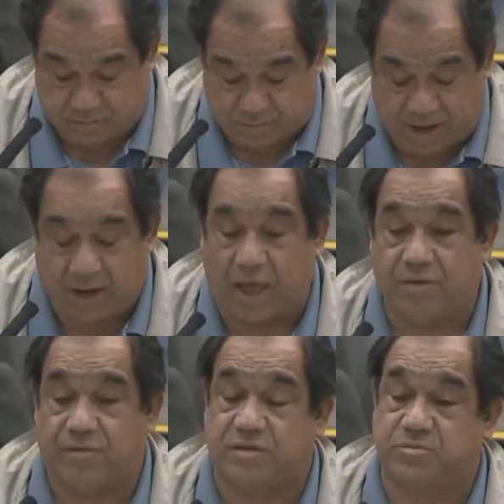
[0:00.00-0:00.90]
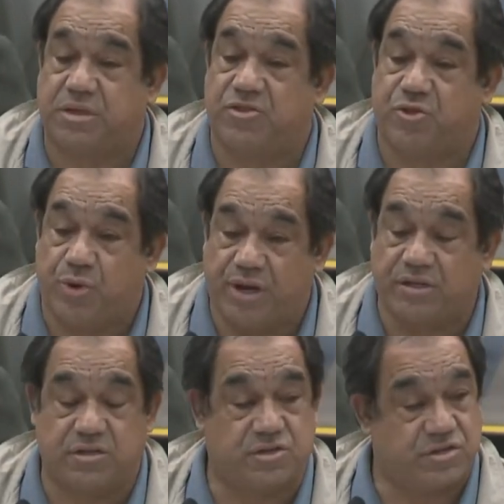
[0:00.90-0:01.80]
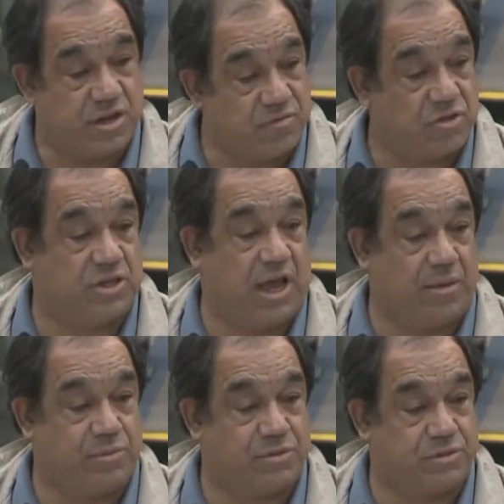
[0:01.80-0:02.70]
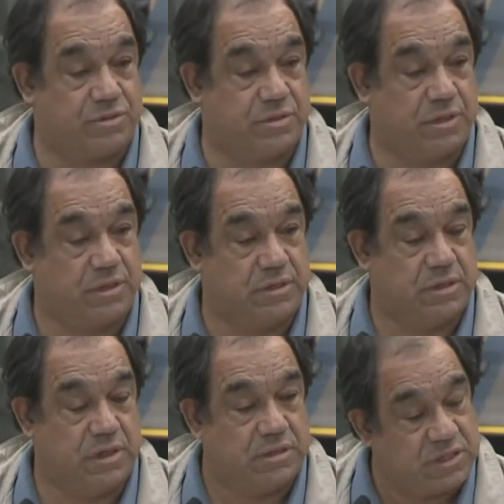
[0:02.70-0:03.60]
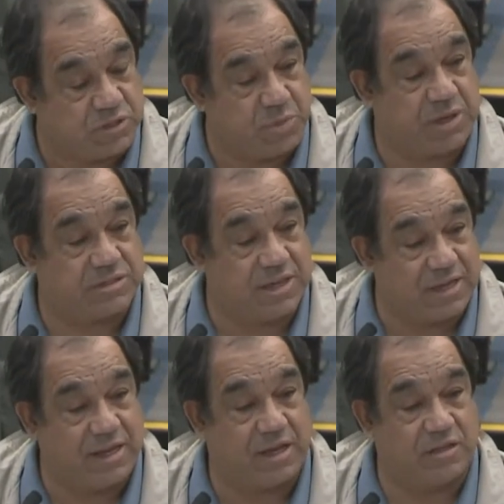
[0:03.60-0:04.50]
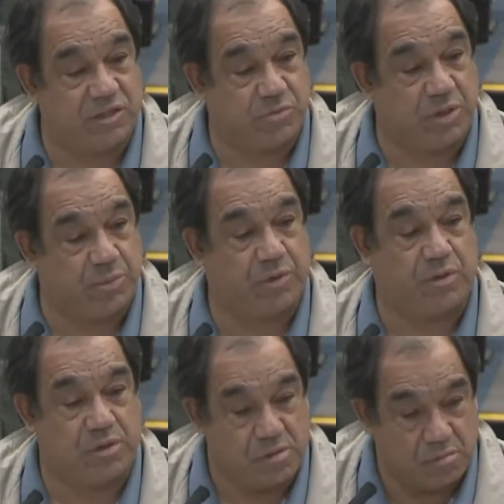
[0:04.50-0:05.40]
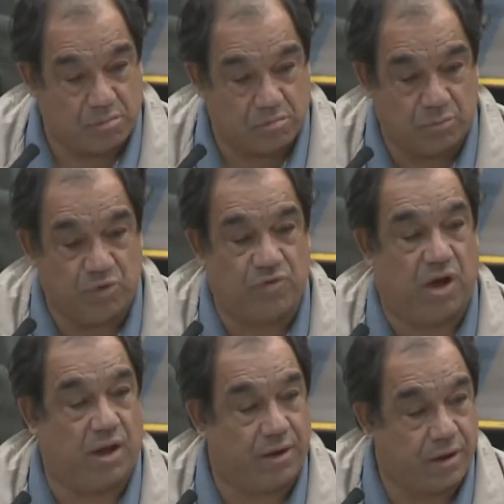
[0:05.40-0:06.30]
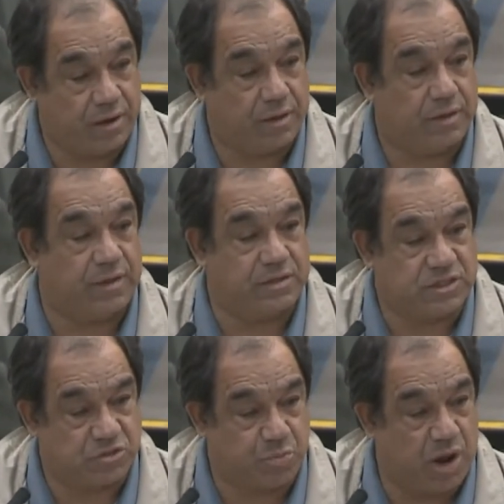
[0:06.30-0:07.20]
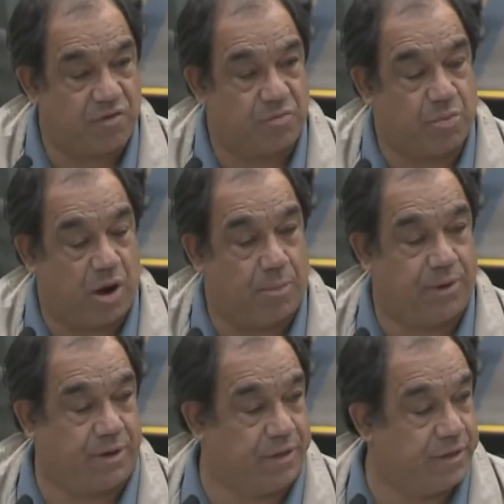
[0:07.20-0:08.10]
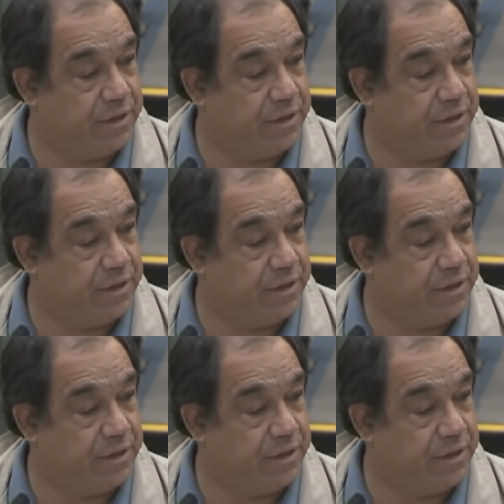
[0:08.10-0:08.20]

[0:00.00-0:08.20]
My life has been threatened several times just because I tell these people, move on. This is private property.